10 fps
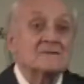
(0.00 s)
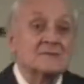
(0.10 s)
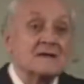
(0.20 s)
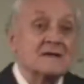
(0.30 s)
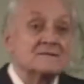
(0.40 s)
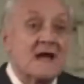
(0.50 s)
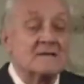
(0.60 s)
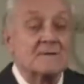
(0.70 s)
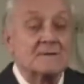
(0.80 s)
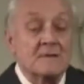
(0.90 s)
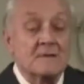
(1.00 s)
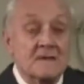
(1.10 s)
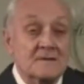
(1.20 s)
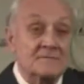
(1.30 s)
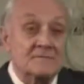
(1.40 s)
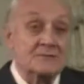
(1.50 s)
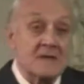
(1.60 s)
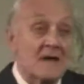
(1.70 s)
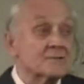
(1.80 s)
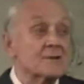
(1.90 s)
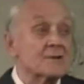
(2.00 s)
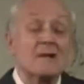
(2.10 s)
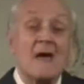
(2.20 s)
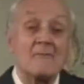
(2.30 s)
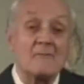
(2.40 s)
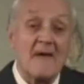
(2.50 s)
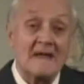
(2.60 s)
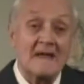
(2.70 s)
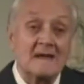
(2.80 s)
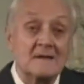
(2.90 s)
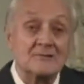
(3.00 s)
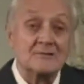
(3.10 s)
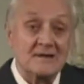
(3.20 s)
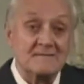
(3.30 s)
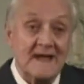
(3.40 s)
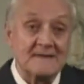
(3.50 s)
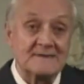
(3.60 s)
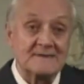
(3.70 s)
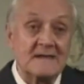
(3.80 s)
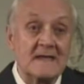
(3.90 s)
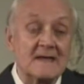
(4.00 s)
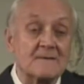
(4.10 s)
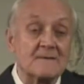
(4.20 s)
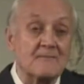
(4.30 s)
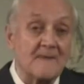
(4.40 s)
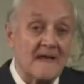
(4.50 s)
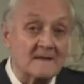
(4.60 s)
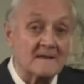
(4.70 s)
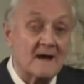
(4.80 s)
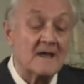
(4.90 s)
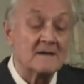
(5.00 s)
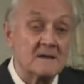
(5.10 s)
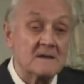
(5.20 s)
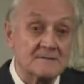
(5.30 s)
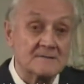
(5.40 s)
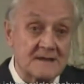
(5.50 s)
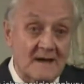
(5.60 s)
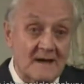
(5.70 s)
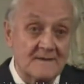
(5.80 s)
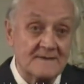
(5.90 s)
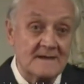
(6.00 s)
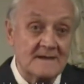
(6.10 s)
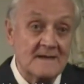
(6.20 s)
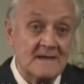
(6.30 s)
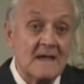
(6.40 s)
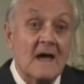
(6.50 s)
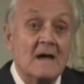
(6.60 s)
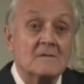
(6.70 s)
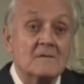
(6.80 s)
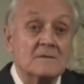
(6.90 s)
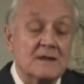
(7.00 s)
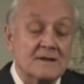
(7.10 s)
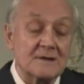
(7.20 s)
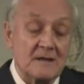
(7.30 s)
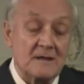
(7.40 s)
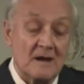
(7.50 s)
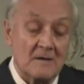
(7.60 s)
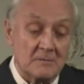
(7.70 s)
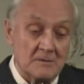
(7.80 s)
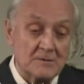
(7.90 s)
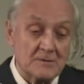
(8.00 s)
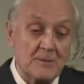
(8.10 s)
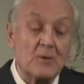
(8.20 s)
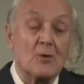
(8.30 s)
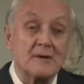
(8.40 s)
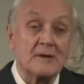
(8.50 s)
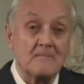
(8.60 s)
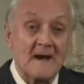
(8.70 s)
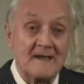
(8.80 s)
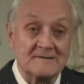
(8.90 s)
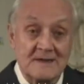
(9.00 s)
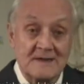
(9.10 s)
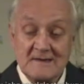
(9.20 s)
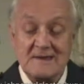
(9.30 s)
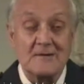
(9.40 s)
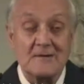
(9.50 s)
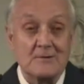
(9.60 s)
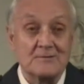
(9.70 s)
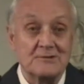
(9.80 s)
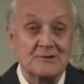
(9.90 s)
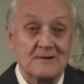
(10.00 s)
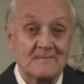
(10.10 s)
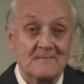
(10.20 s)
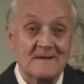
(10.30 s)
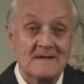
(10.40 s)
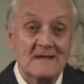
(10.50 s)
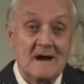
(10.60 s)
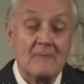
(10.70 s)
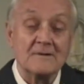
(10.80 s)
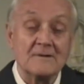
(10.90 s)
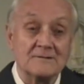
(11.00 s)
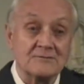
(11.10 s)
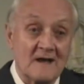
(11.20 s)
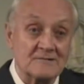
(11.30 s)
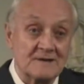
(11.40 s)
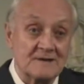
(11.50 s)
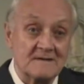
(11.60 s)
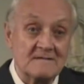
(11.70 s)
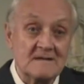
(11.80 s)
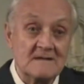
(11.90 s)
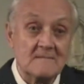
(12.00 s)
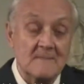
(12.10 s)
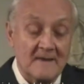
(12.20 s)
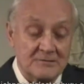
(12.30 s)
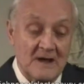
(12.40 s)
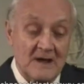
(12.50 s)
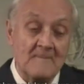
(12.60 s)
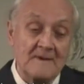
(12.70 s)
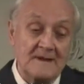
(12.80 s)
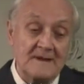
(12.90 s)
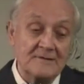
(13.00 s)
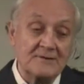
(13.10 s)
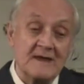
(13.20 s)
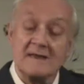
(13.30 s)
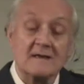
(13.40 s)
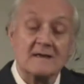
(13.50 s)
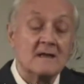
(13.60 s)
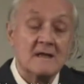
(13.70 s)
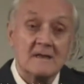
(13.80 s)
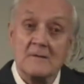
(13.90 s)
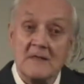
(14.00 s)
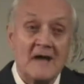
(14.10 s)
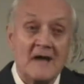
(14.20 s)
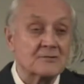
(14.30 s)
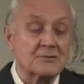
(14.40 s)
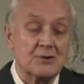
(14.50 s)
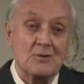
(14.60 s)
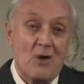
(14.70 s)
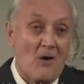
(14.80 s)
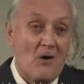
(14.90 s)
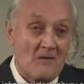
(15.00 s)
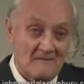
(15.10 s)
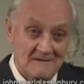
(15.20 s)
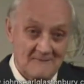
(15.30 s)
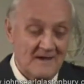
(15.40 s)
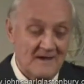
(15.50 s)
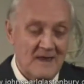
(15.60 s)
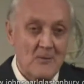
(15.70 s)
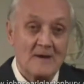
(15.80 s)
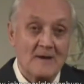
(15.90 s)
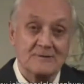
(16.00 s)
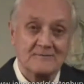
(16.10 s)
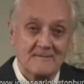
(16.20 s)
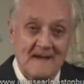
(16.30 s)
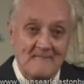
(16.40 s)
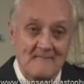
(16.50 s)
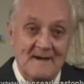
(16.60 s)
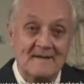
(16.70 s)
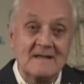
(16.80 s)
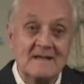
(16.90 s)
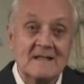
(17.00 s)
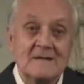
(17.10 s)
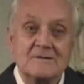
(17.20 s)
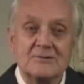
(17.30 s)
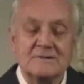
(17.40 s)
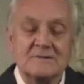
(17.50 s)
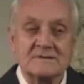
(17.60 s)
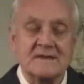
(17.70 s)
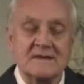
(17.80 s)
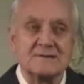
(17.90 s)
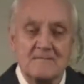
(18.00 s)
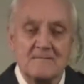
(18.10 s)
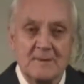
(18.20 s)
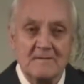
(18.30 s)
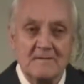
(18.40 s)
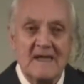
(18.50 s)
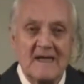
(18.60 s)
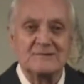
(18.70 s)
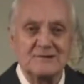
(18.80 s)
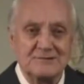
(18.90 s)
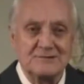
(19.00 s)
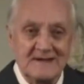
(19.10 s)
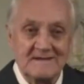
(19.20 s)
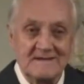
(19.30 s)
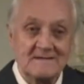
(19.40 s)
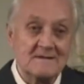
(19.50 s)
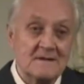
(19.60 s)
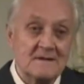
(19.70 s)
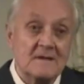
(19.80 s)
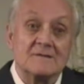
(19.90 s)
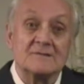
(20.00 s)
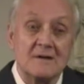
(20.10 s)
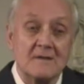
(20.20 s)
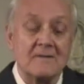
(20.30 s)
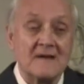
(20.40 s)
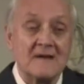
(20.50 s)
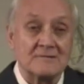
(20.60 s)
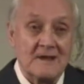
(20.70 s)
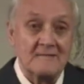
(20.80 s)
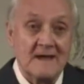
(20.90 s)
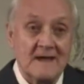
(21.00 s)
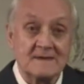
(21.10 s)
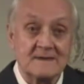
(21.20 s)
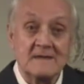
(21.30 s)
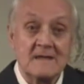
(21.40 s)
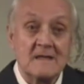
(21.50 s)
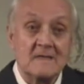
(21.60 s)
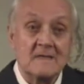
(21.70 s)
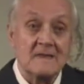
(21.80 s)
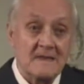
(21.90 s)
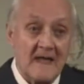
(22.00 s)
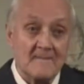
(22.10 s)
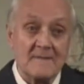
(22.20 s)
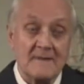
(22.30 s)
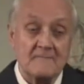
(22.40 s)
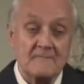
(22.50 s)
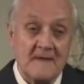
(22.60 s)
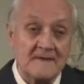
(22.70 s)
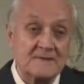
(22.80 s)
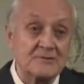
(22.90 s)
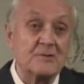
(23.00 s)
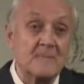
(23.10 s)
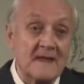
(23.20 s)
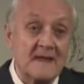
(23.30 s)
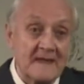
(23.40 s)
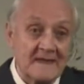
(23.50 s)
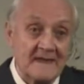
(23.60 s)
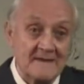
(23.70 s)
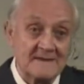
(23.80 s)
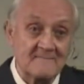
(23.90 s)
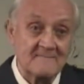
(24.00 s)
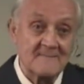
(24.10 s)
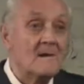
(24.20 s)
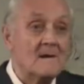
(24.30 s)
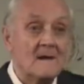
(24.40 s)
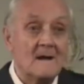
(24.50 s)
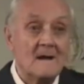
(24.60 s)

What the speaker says: The SUG stands for the SearlFX generator. It's a effect I discovered years ago because we called it by its technical term of its structure. But the Japanese said that that's too long for anyone to remember. It's only simple, SUG, SearlFX generator. The name of the inventor should be in it.